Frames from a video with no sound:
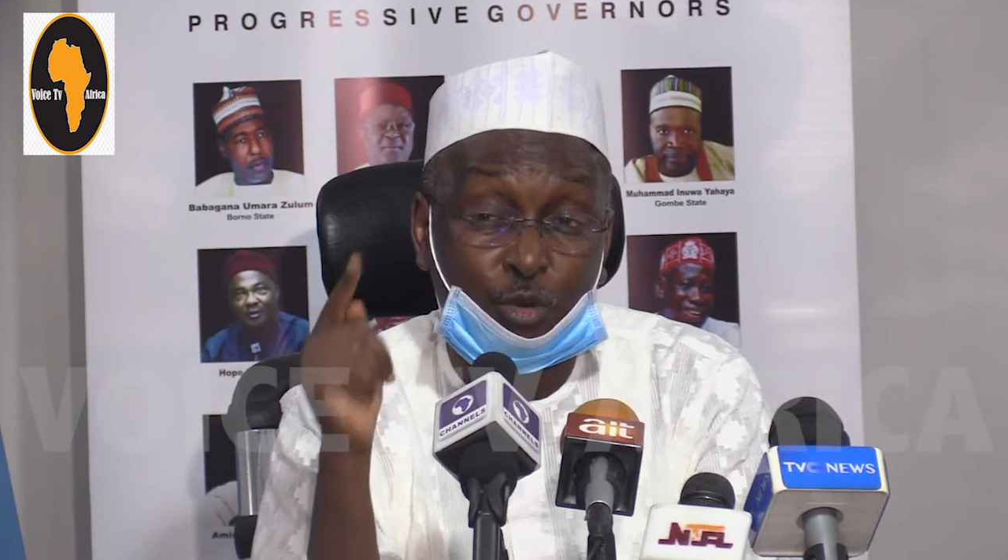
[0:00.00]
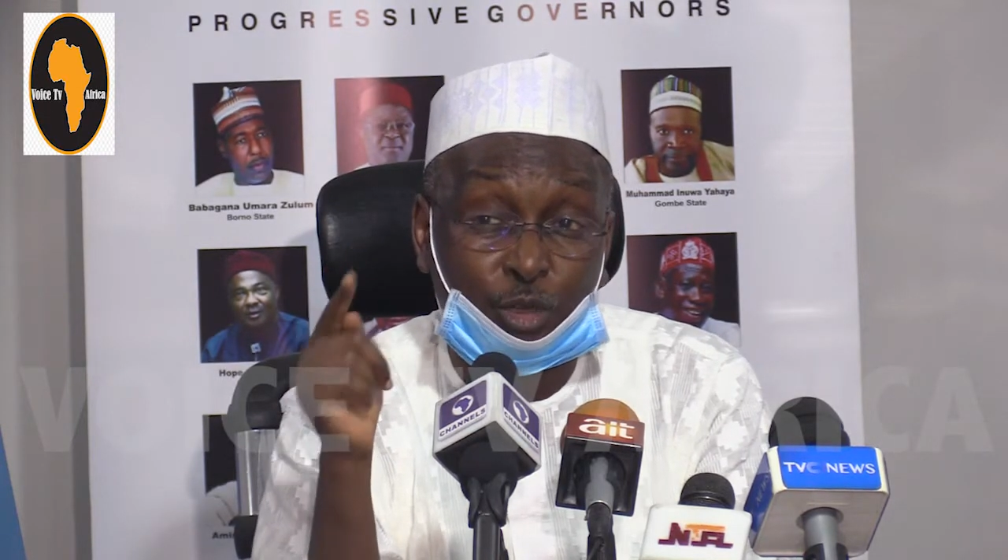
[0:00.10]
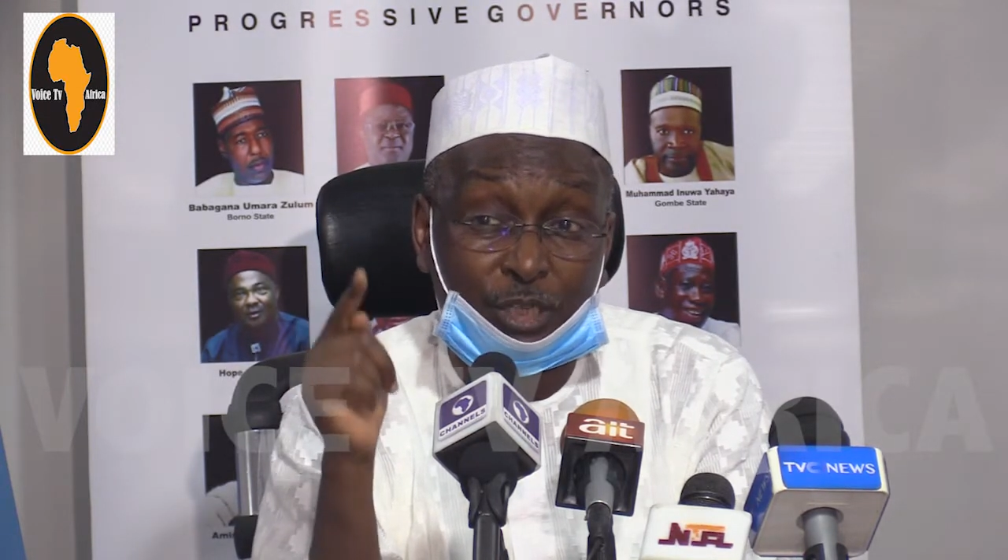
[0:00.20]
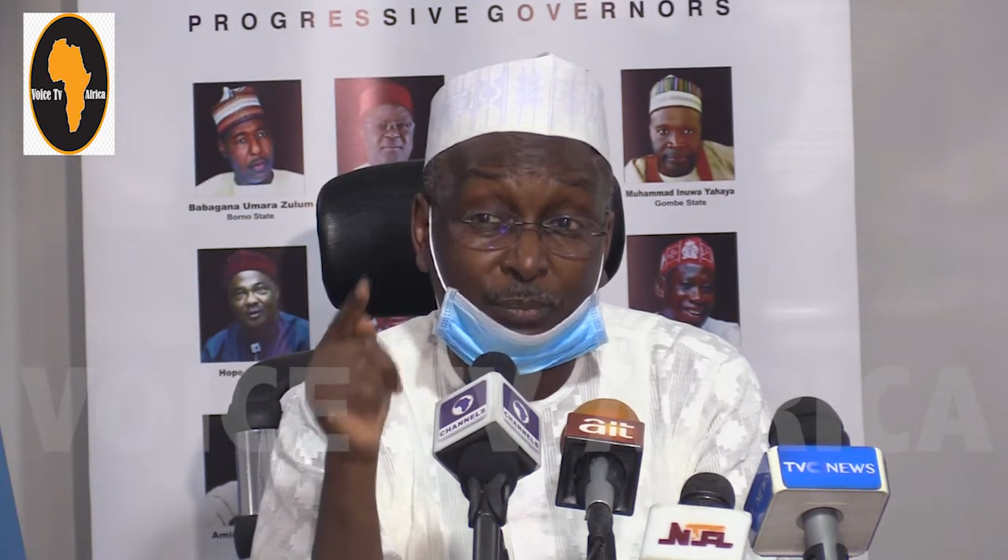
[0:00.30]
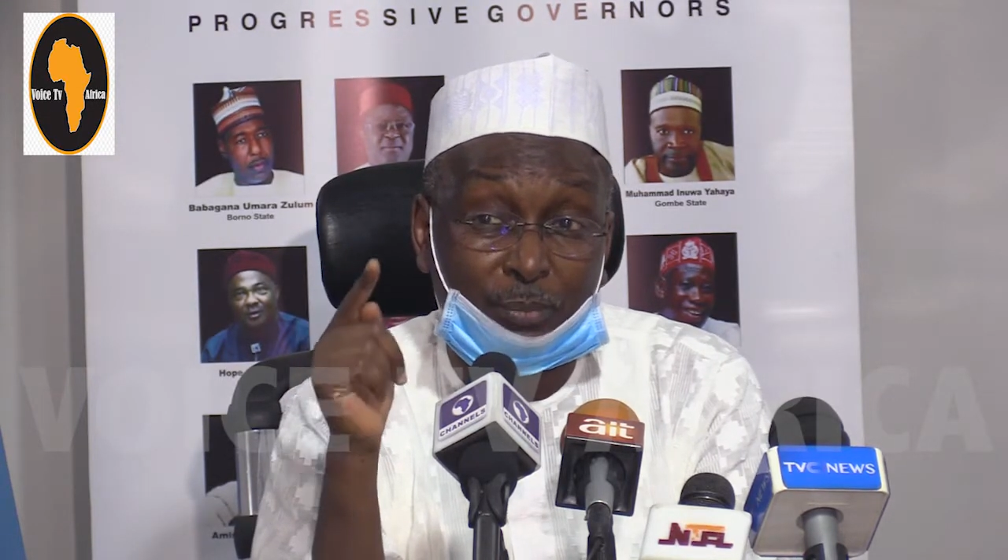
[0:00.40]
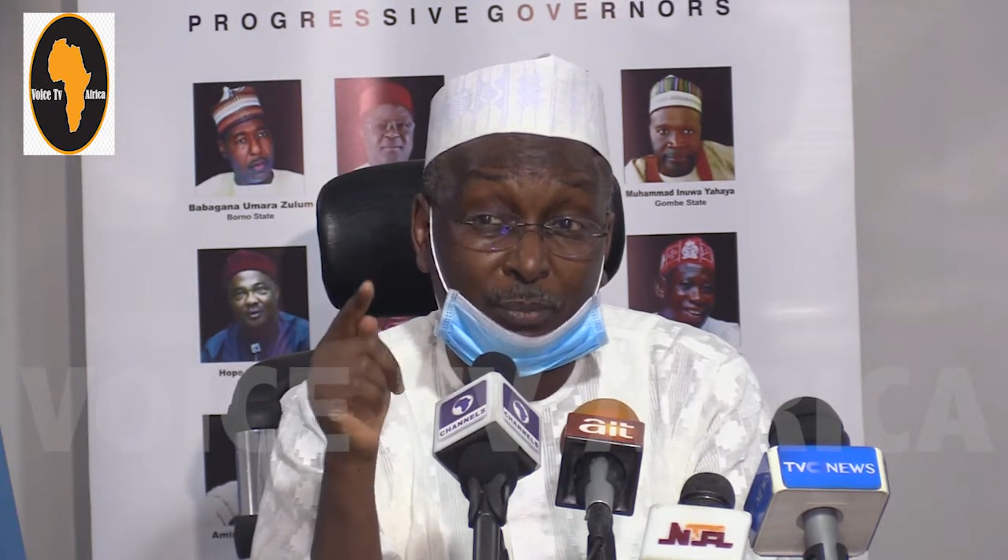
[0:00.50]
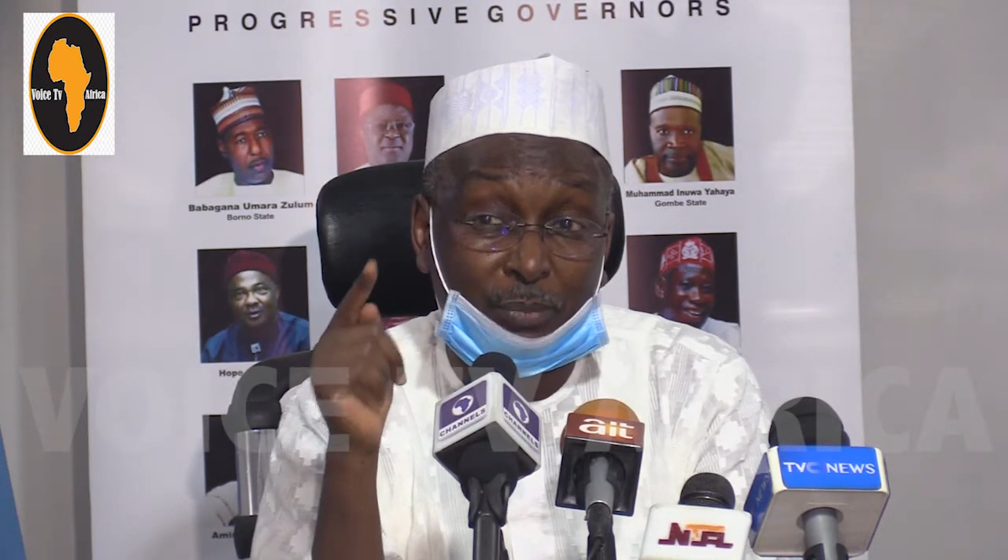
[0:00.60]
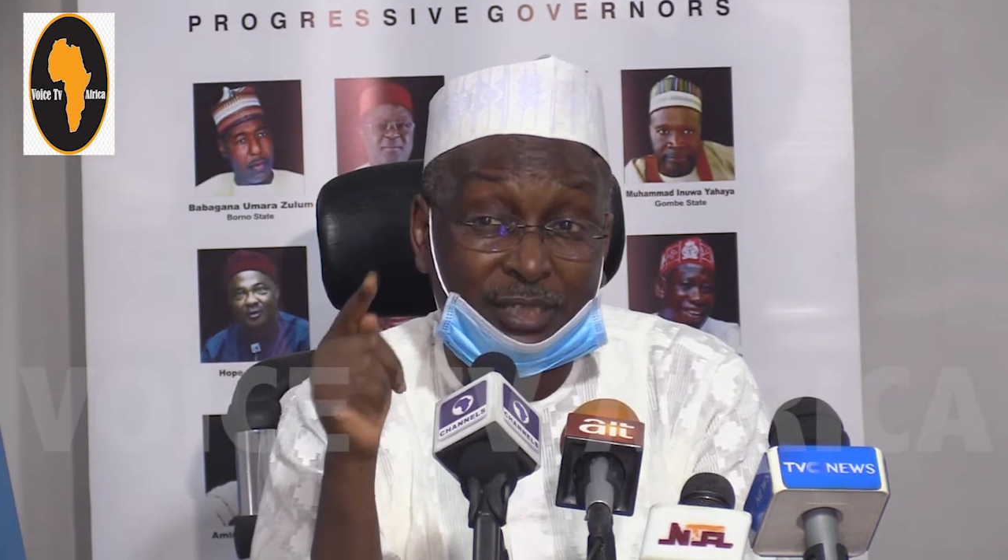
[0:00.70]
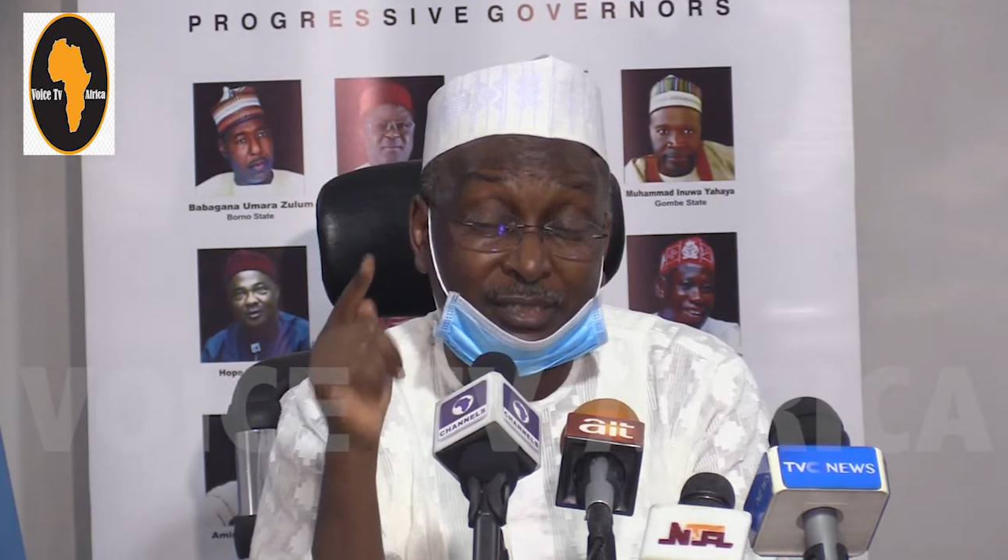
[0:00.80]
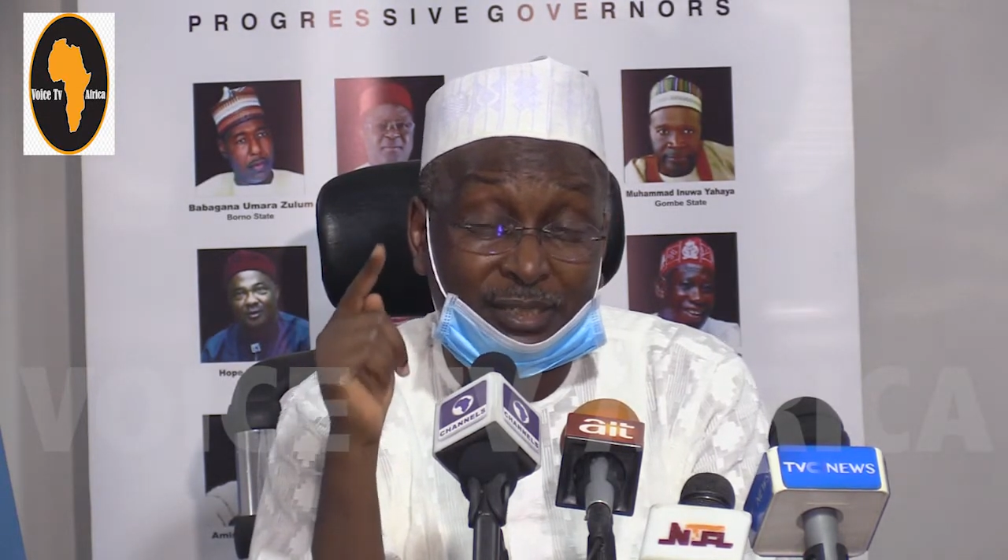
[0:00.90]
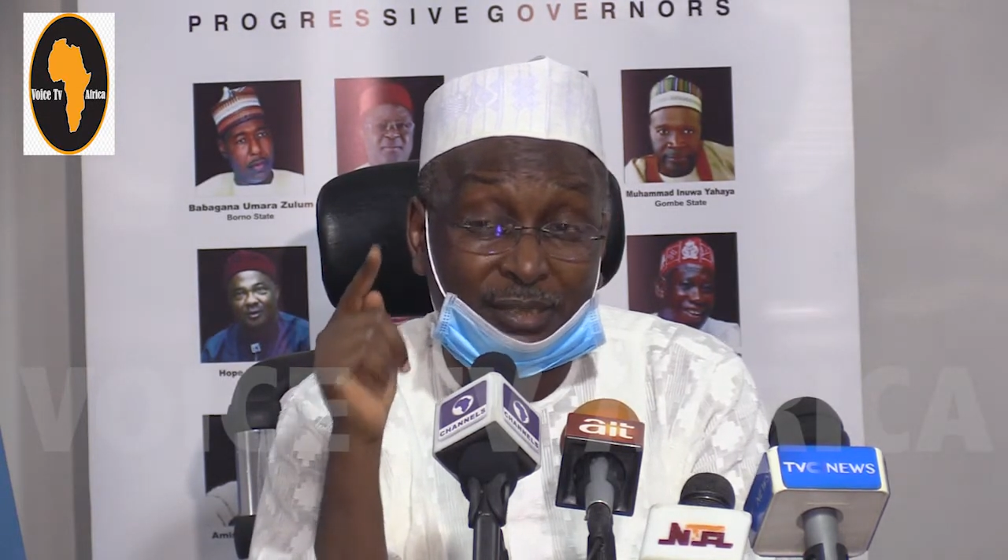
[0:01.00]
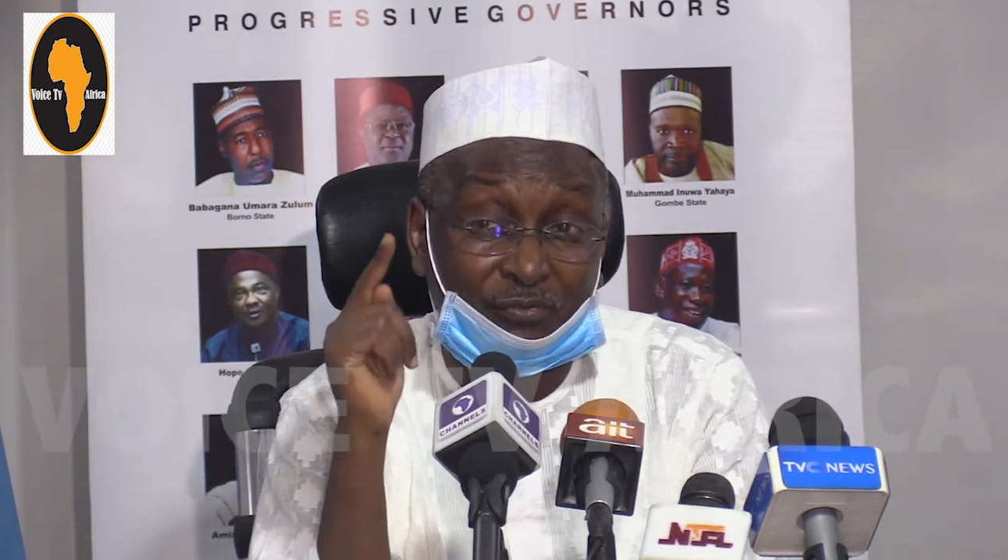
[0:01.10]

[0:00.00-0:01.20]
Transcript: not implementing the